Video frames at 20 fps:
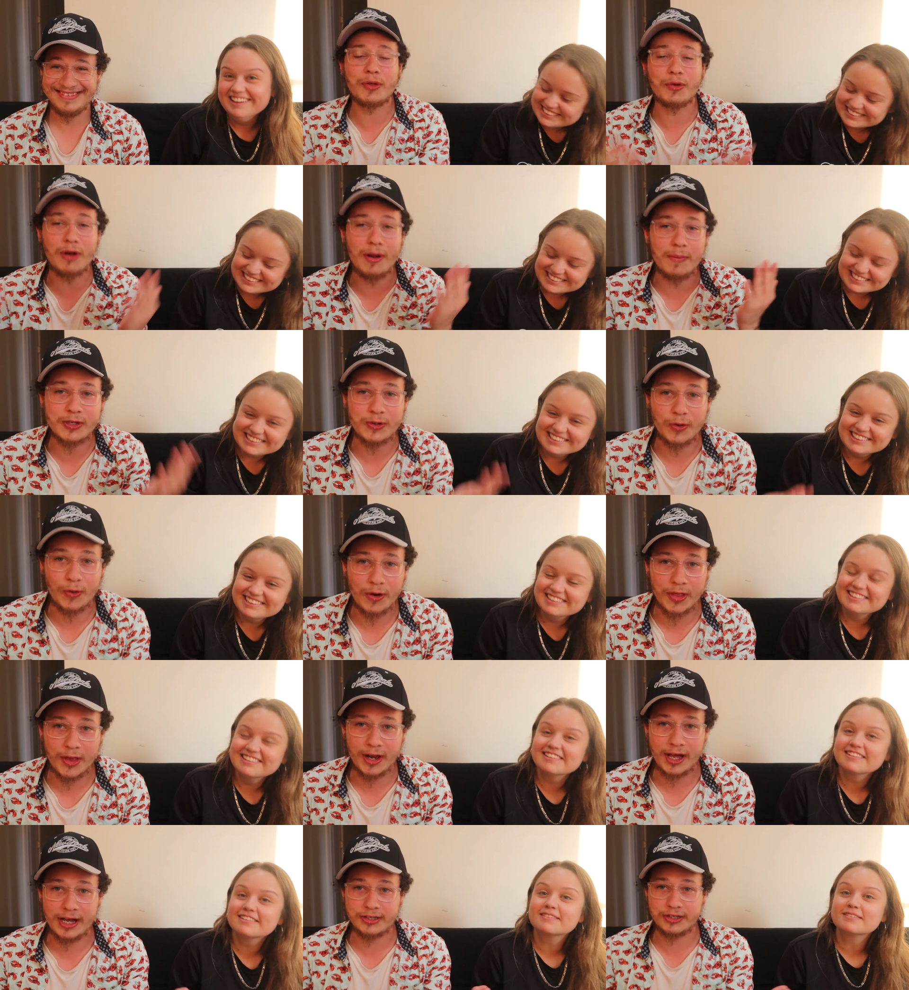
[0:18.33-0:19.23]
Speaker 1: Both grew up as
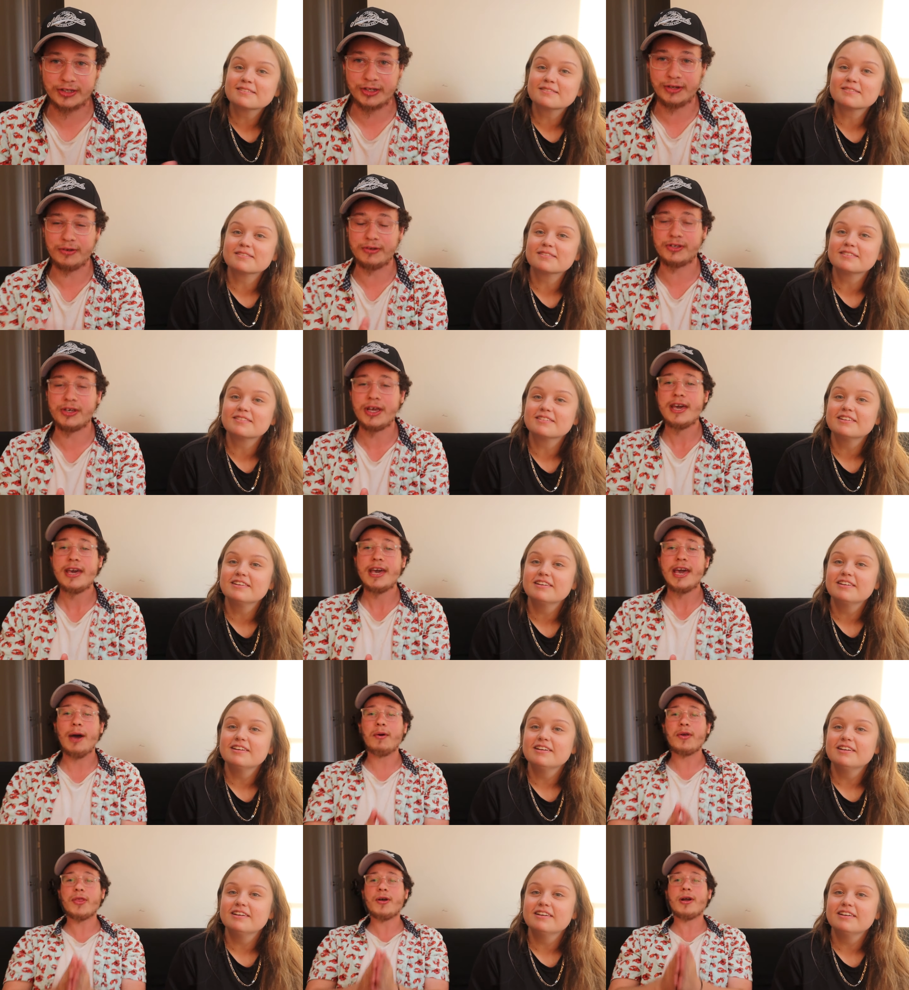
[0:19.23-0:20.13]
Orthodox Jews,
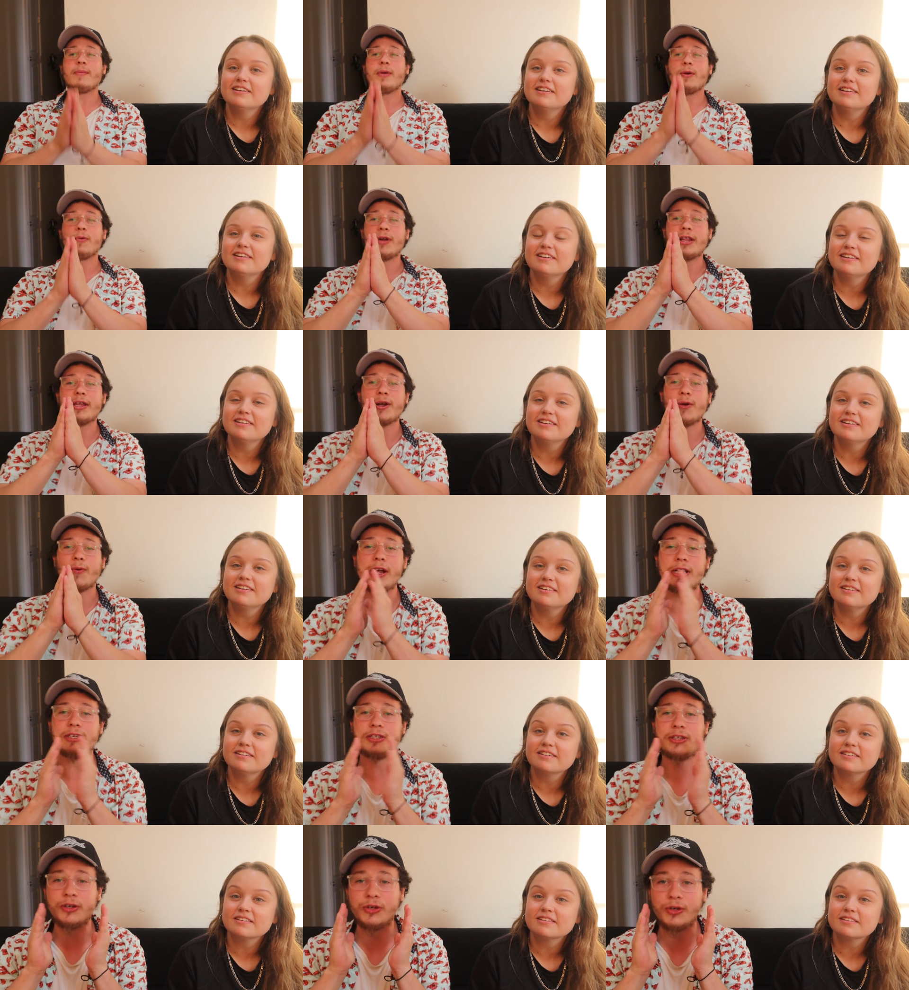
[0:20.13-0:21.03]
and we thought it'd be really
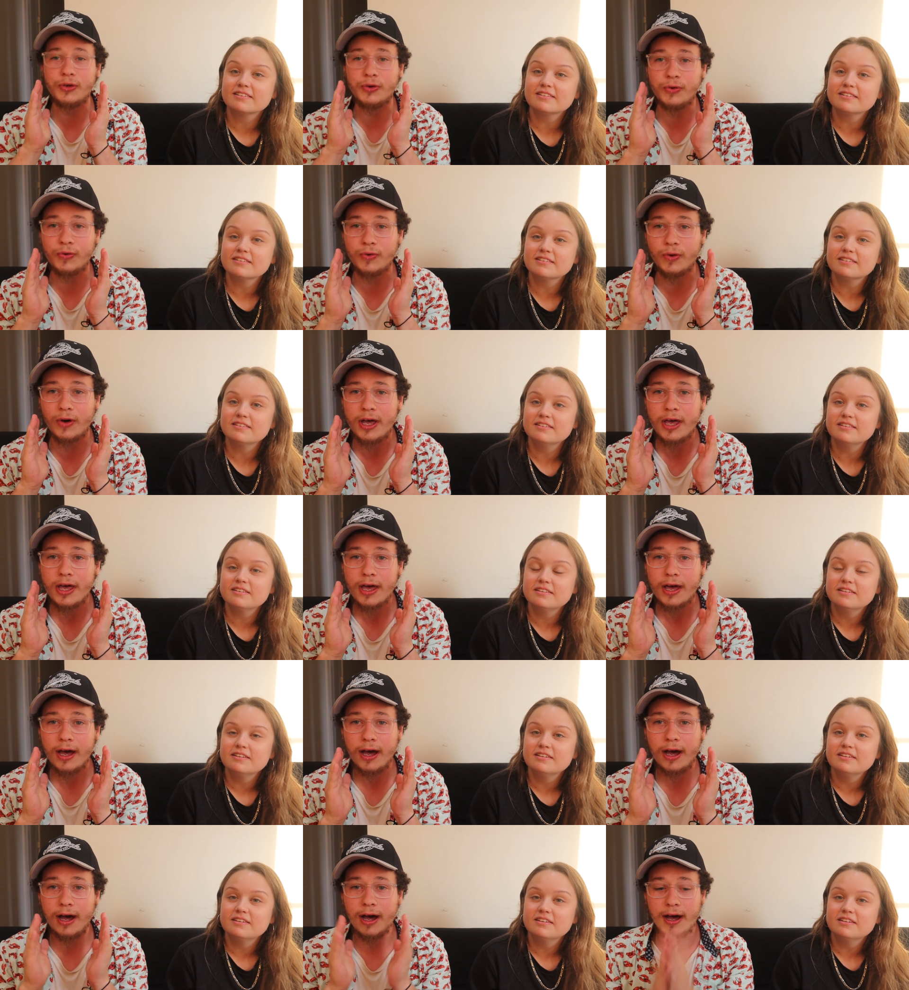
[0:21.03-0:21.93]
great to do
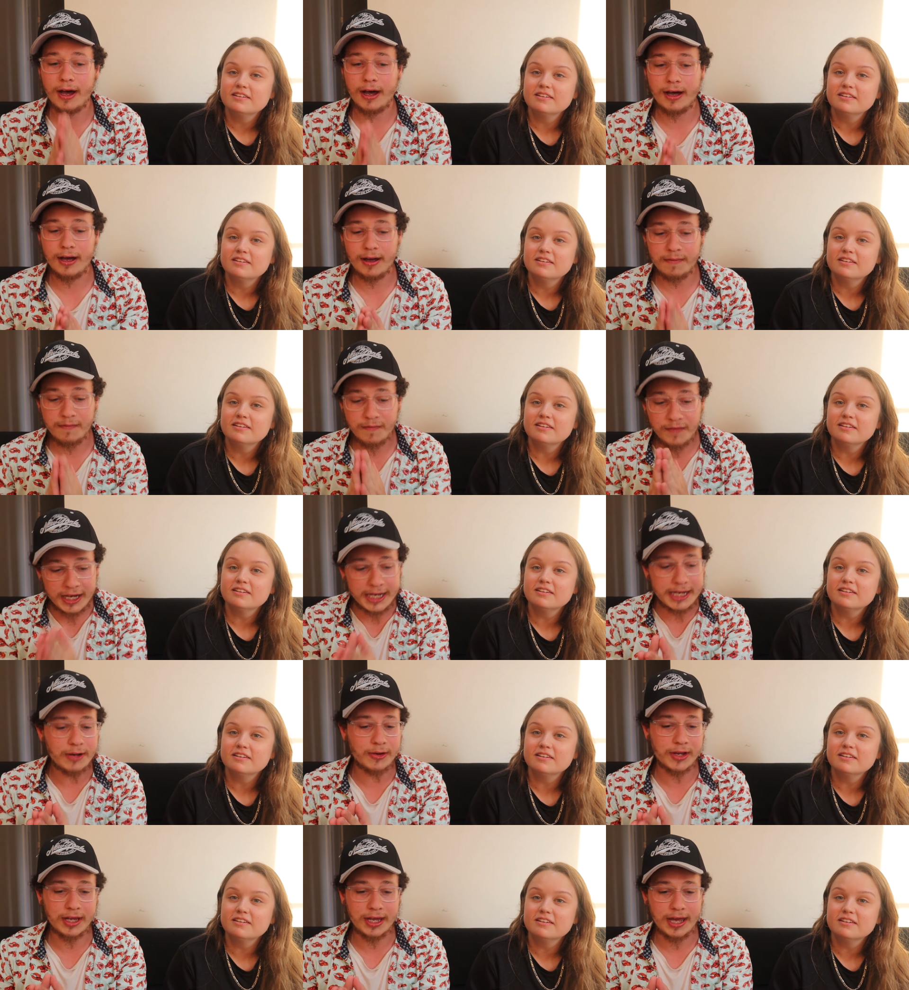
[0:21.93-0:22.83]
uh, a
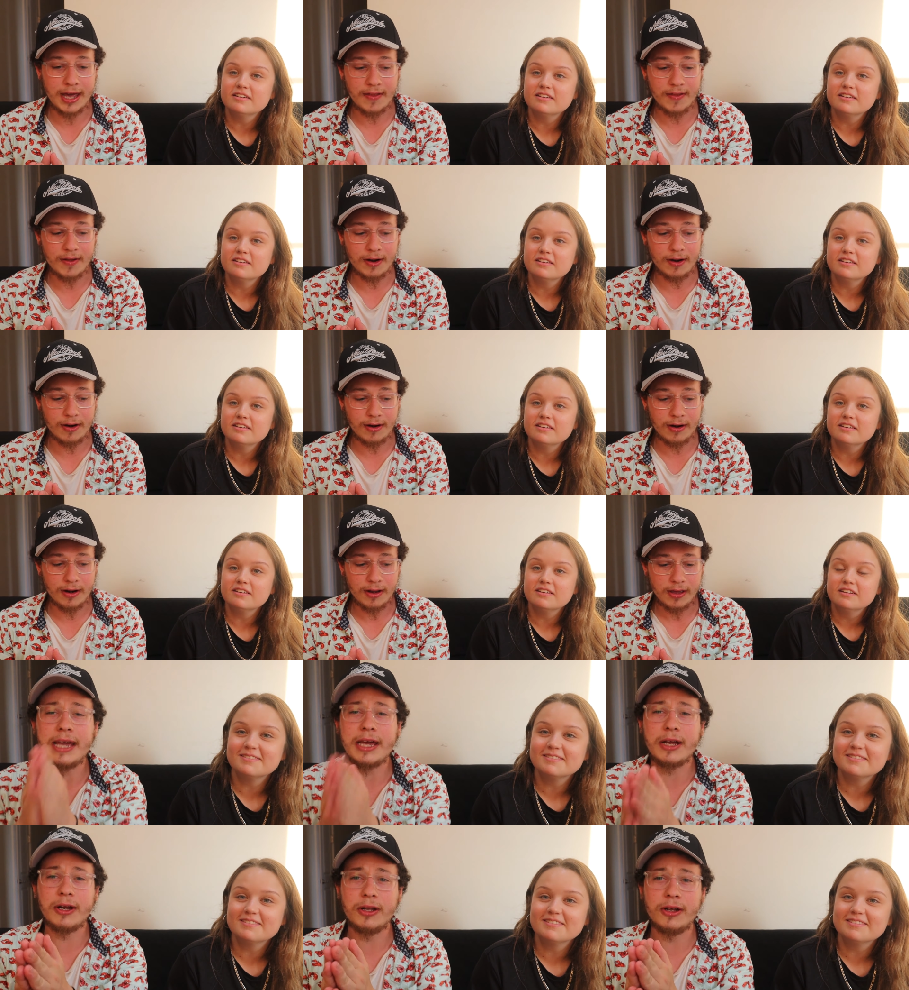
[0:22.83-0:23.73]
video together,
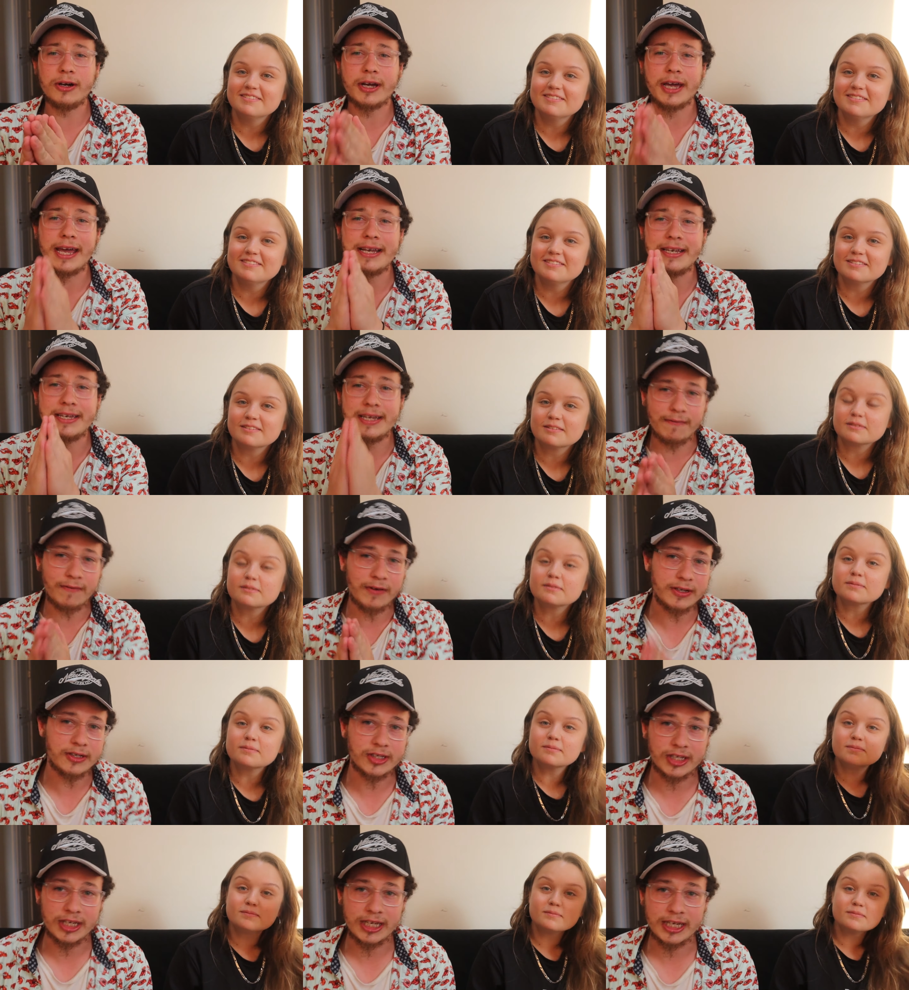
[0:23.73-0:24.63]
taking a look at
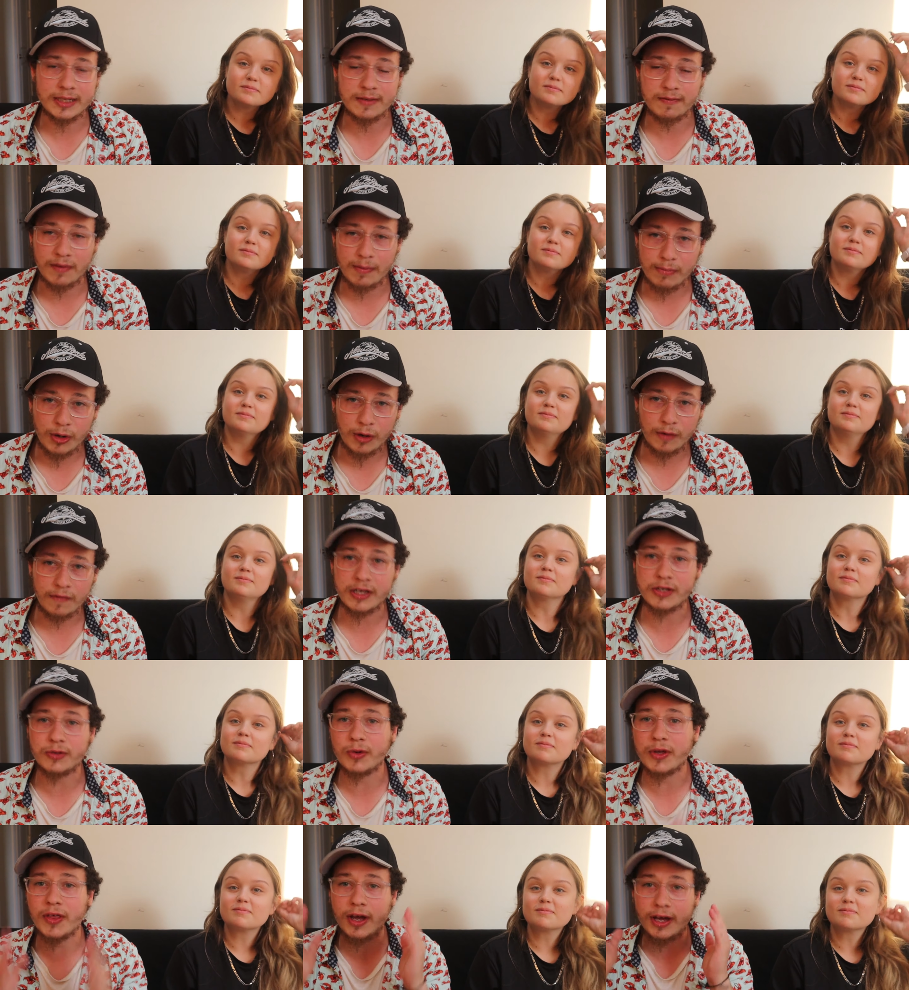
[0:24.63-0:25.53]
different scenes from
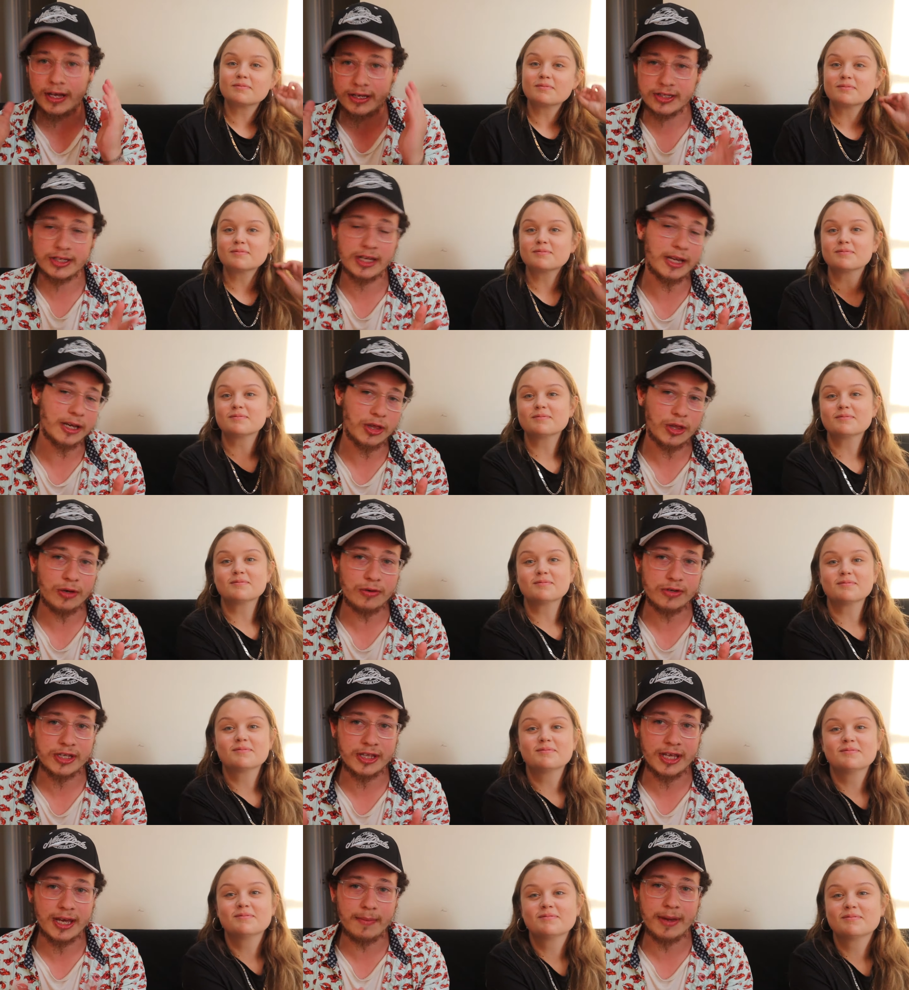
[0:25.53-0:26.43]
movies with Hasidic
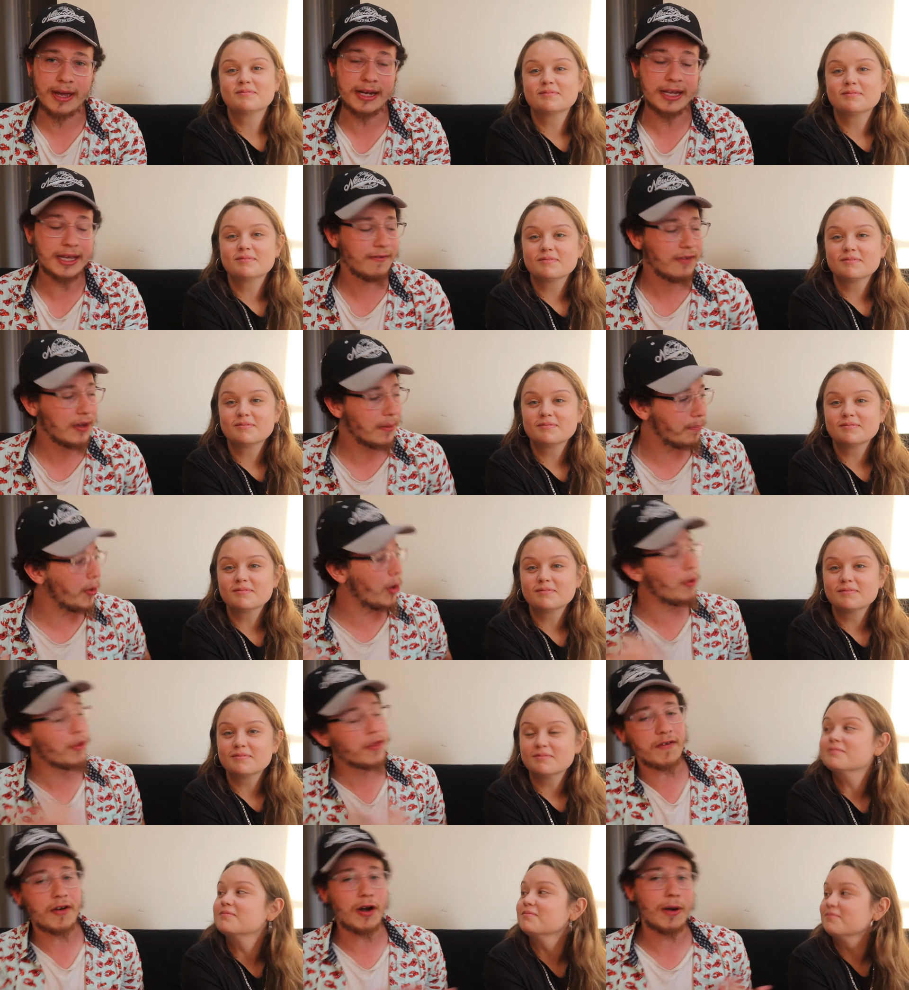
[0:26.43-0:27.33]
Jews in them and giving
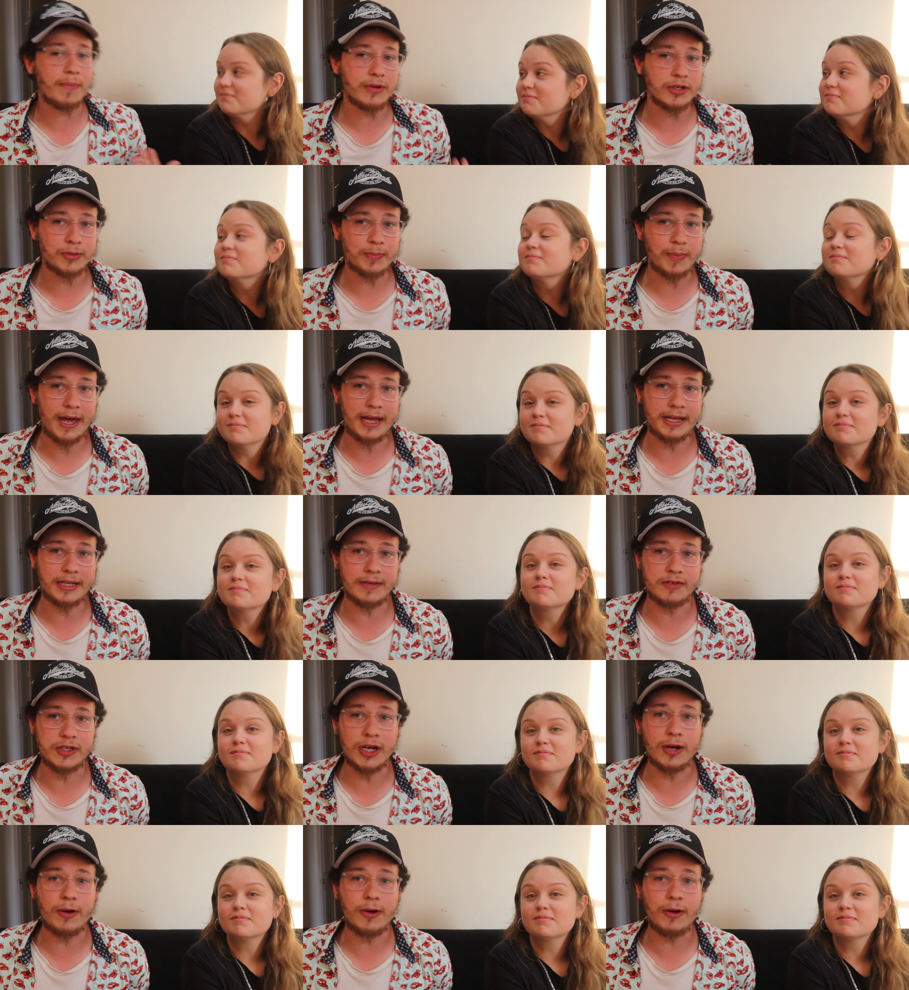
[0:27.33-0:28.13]
both of our perspectives.